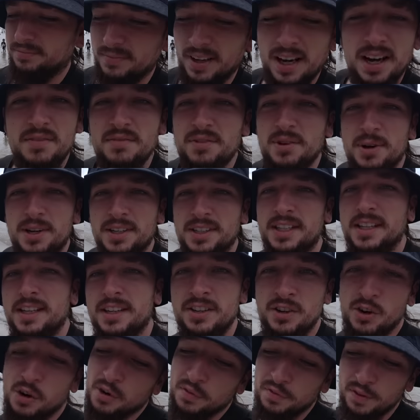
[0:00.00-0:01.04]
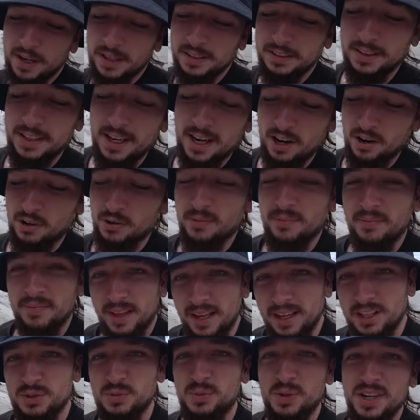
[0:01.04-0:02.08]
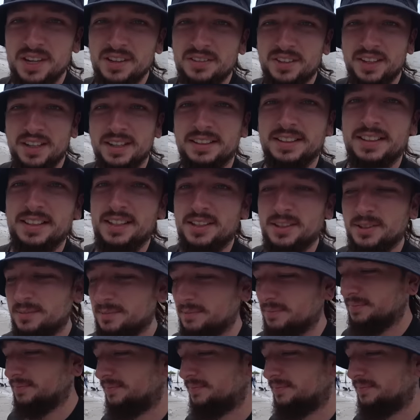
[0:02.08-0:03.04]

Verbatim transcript: I have no idea. You're finding out as we're finding out.